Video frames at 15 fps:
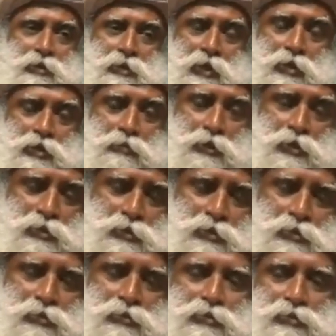then you
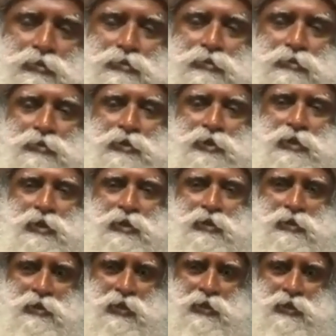must do
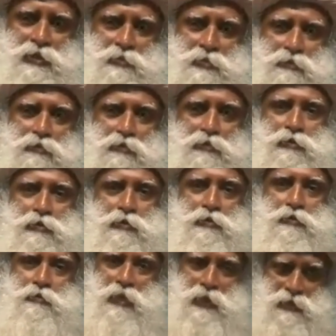certain things before you
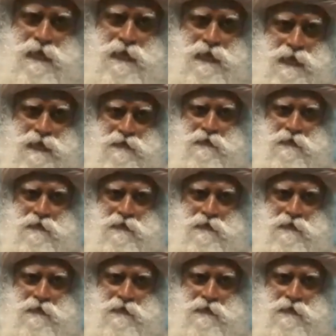go to bed. It's